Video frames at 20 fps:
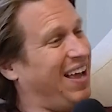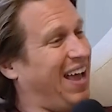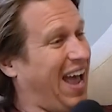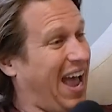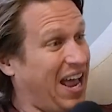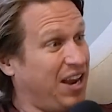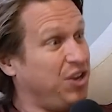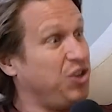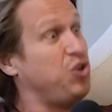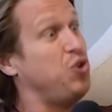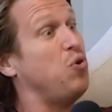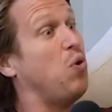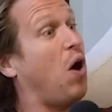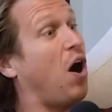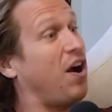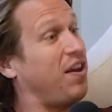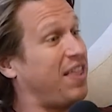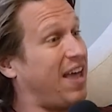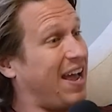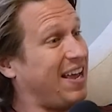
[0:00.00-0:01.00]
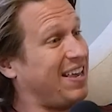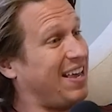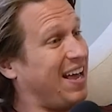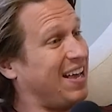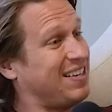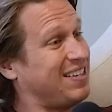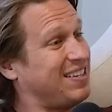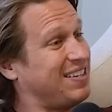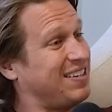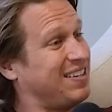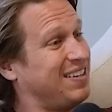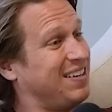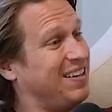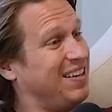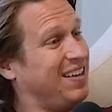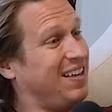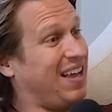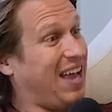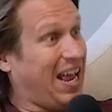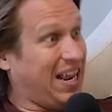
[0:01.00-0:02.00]
And you are that yes.
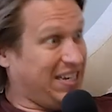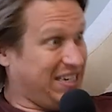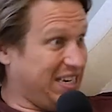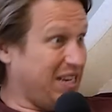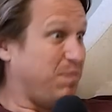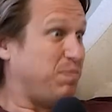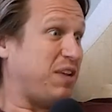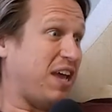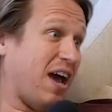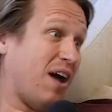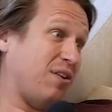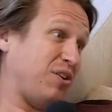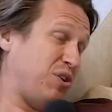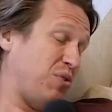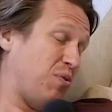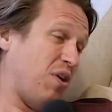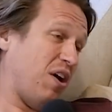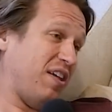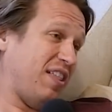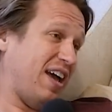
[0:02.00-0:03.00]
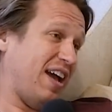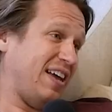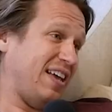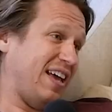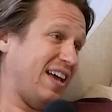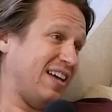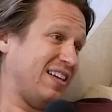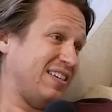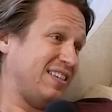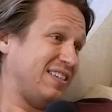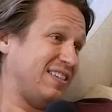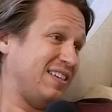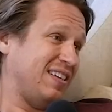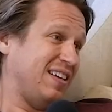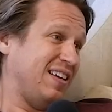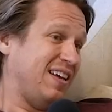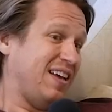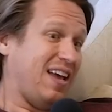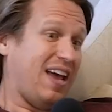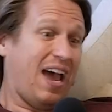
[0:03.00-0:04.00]
And deep down, you are that yes.
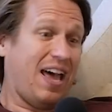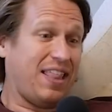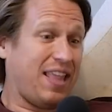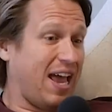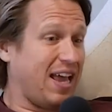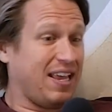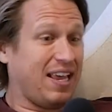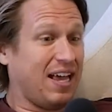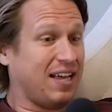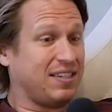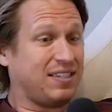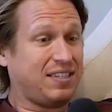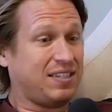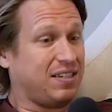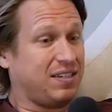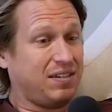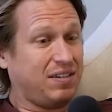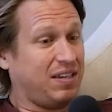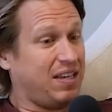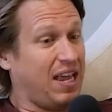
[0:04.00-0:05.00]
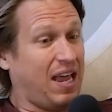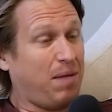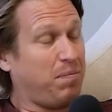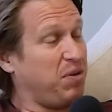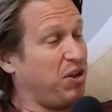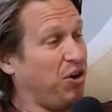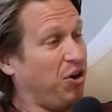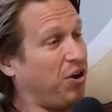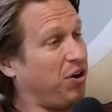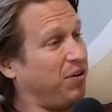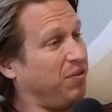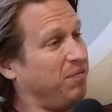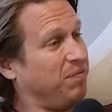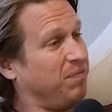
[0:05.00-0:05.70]
And that yes can't be heard.